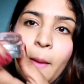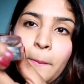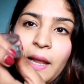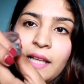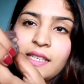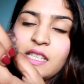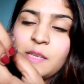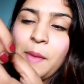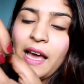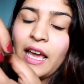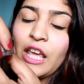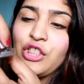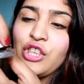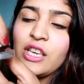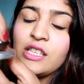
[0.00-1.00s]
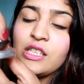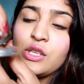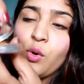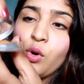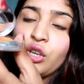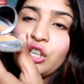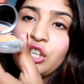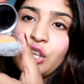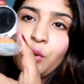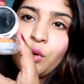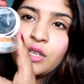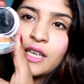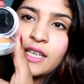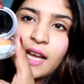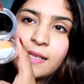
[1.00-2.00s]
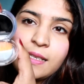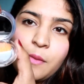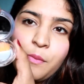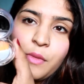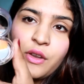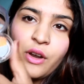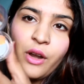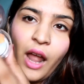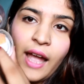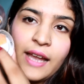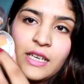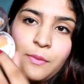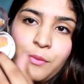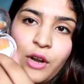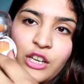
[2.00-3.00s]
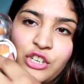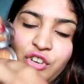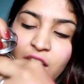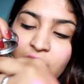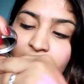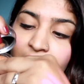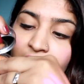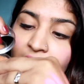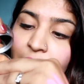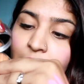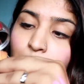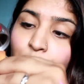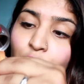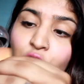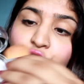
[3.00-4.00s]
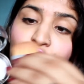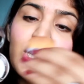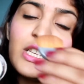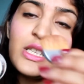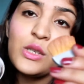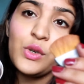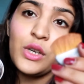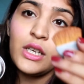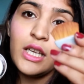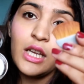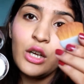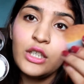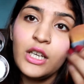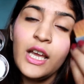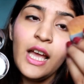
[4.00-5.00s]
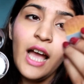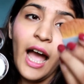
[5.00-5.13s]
Plus, its packaging is so cute. It has a mirror and a brush right there, and the brush is really good.